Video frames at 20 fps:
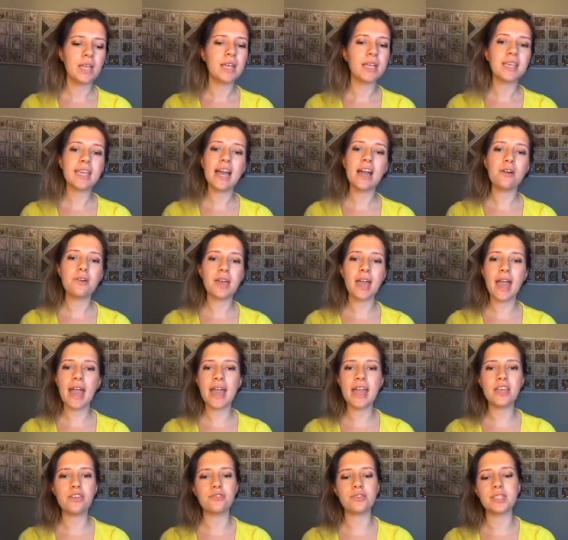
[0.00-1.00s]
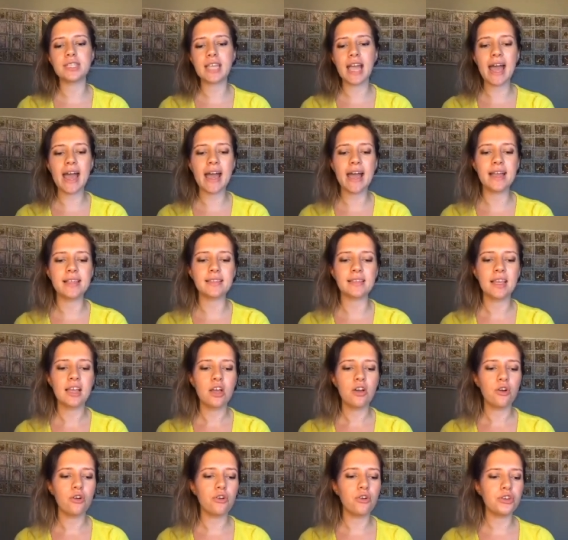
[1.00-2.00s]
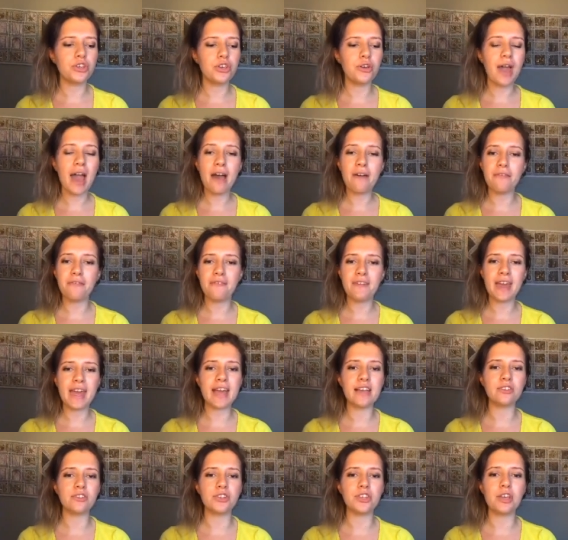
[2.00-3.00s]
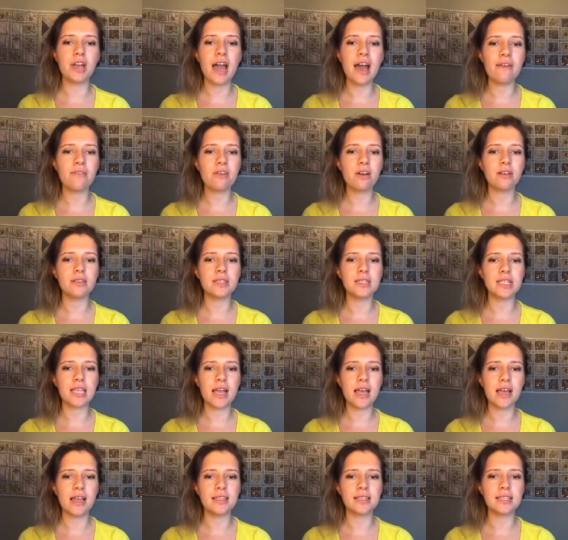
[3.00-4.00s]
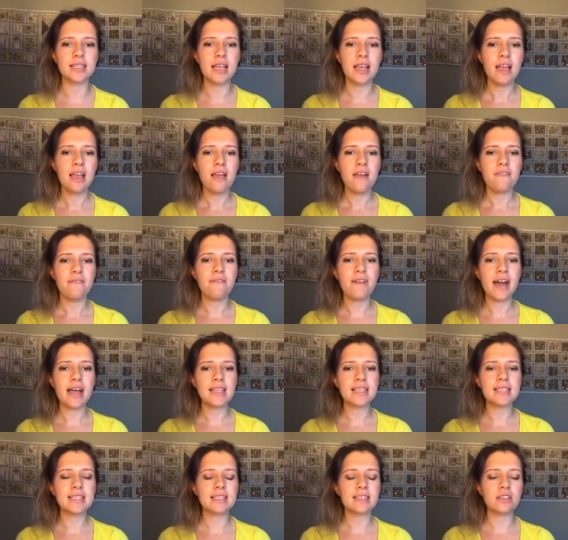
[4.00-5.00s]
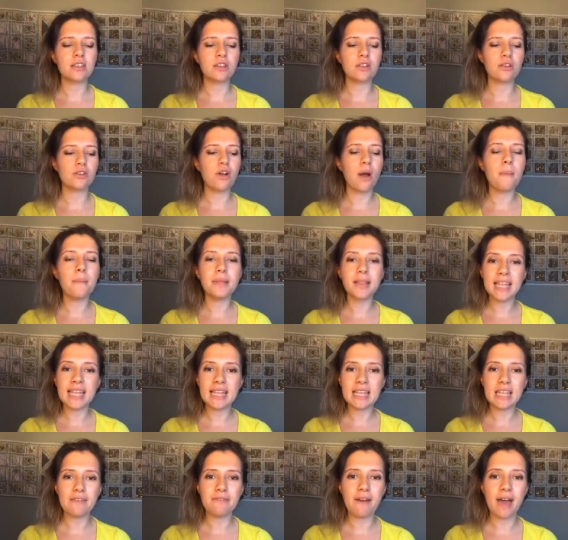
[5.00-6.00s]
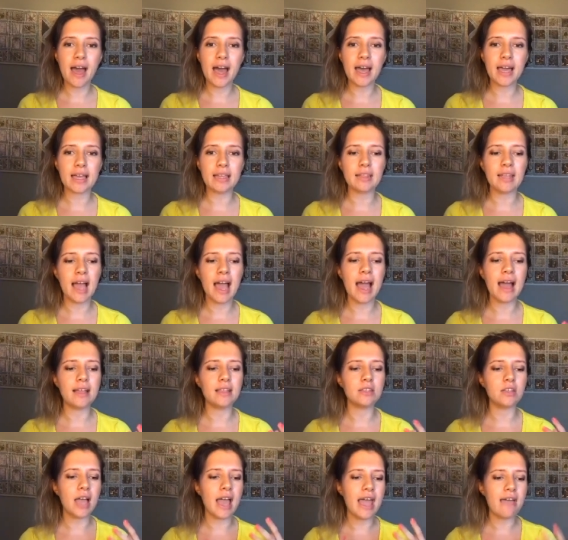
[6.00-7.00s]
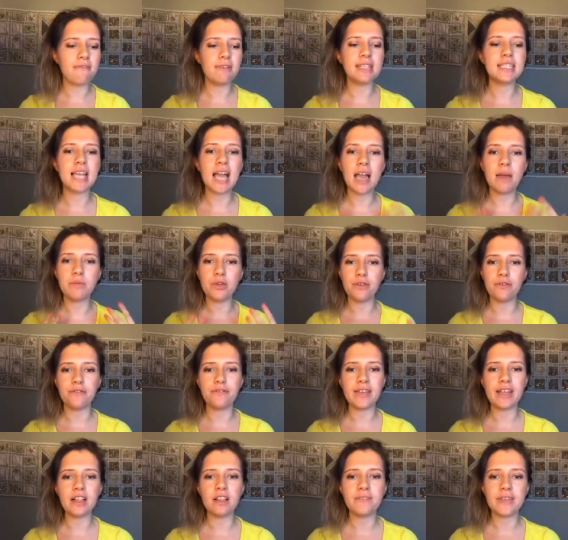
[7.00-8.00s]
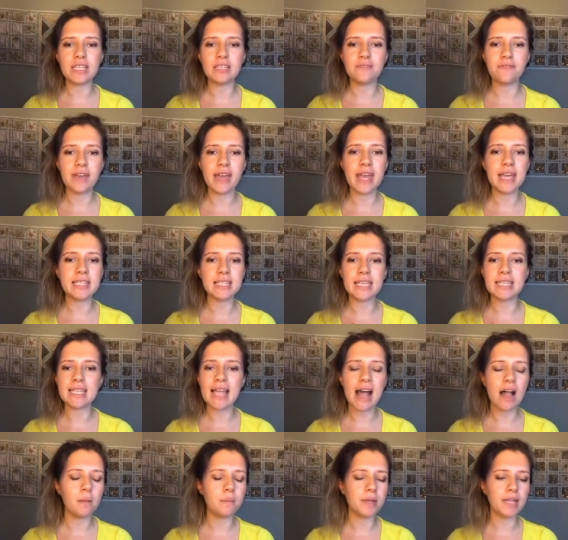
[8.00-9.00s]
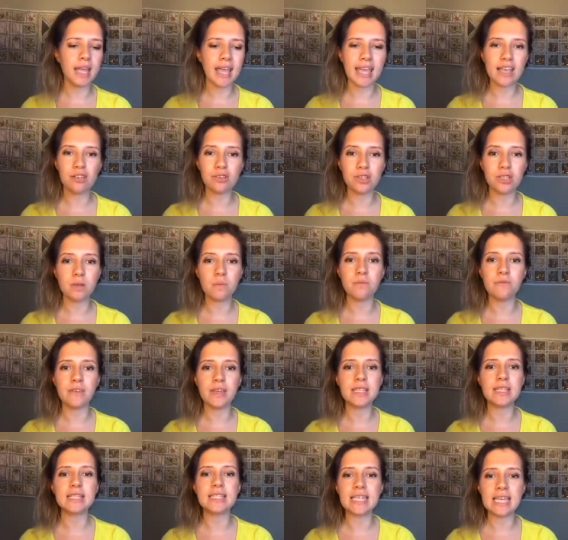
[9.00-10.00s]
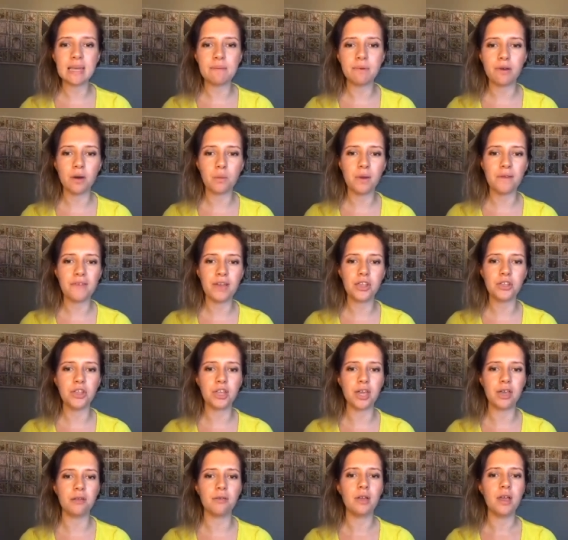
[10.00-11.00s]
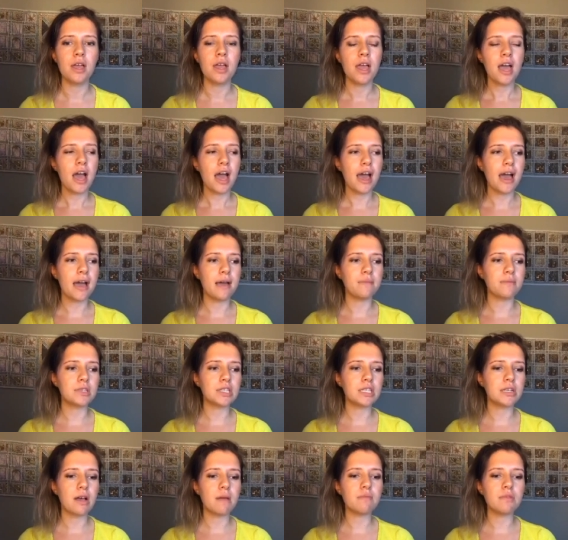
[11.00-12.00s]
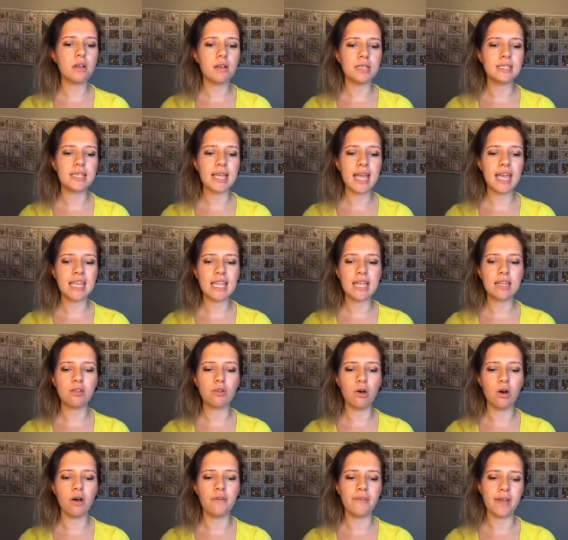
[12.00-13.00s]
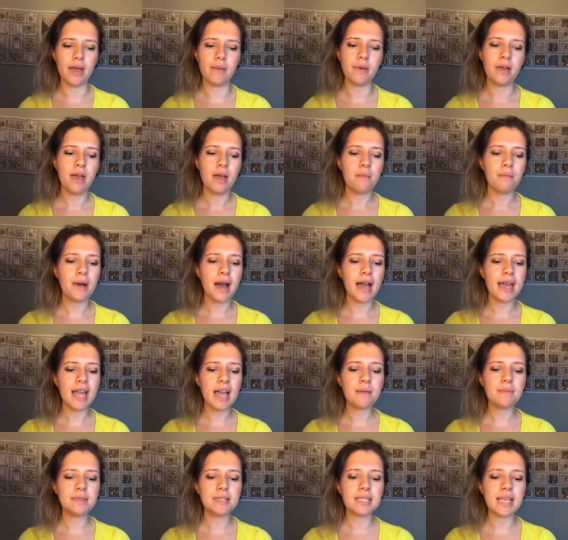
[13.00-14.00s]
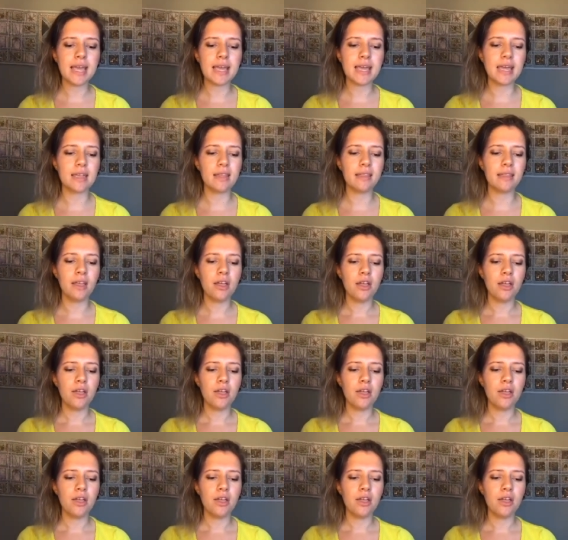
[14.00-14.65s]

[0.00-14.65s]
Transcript: yeah, okay, you're scared or you have fears or you have concerns. That's completely fine. And every time you feel these fears, it's helping heal something deeper within you. Um, so I'm not saying ignore them, but I am saying